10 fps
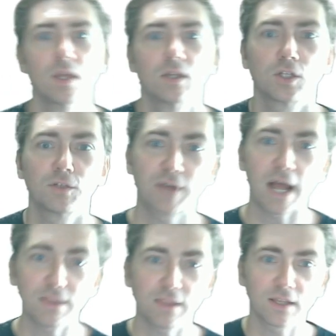So you've
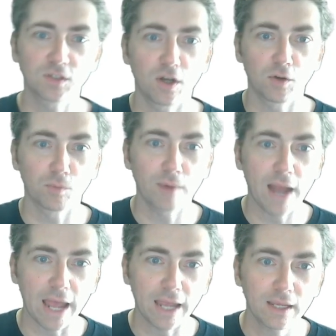got this
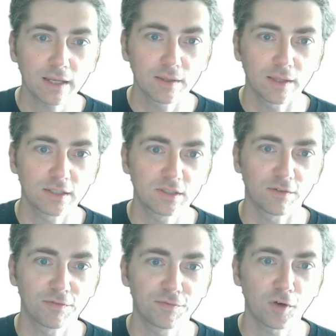array. That's the
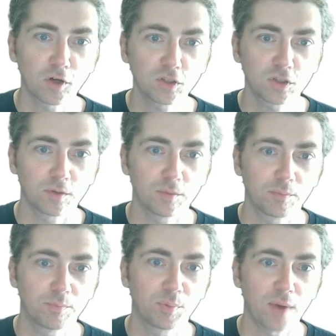first
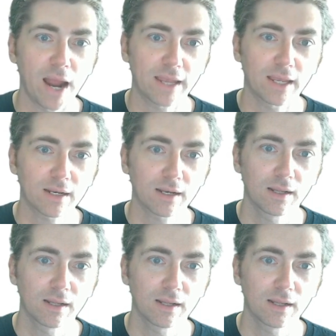bracket.